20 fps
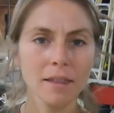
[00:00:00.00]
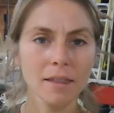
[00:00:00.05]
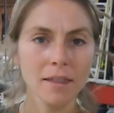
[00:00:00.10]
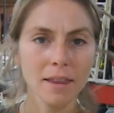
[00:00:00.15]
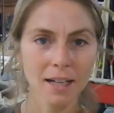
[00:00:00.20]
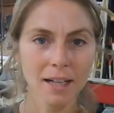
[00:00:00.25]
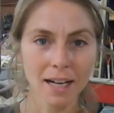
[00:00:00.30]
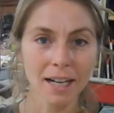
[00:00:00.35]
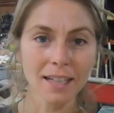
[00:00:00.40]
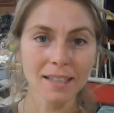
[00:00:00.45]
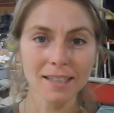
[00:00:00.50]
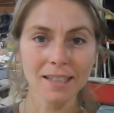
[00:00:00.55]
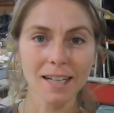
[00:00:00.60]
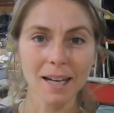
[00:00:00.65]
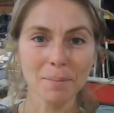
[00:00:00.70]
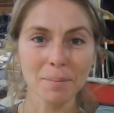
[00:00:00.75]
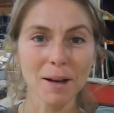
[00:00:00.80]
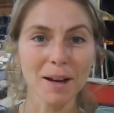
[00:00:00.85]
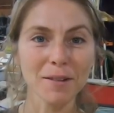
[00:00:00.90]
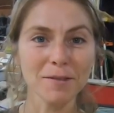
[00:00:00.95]
The next
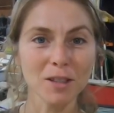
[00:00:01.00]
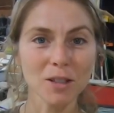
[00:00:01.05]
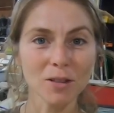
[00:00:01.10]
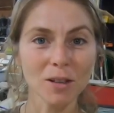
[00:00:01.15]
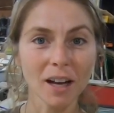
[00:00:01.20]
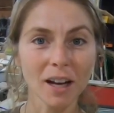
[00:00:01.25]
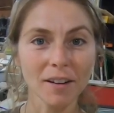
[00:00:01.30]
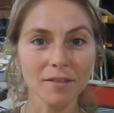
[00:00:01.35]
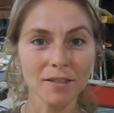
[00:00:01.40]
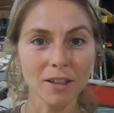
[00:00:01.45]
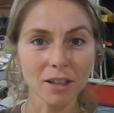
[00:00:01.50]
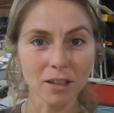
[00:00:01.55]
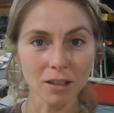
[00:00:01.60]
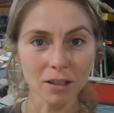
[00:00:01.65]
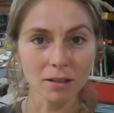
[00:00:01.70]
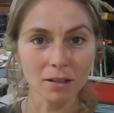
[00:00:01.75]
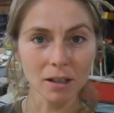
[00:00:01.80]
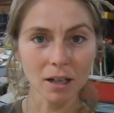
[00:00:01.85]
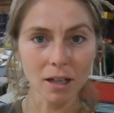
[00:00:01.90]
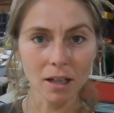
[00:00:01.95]
step after you have the
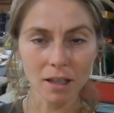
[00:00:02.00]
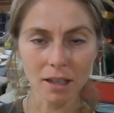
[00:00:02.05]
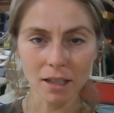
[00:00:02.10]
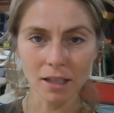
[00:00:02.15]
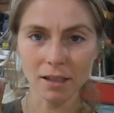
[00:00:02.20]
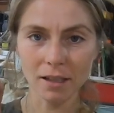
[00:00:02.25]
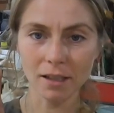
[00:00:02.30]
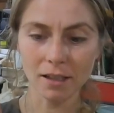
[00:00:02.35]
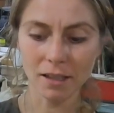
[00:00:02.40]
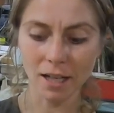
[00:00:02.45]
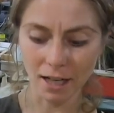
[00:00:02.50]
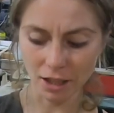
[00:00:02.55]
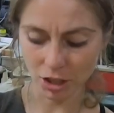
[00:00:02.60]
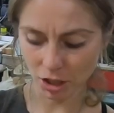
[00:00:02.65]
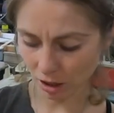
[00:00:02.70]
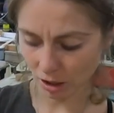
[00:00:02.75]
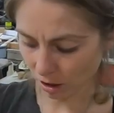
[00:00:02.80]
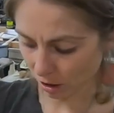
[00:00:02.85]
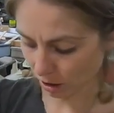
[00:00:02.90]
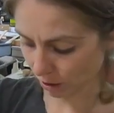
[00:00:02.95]
glue on is
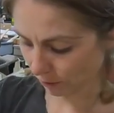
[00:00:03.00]
attaching all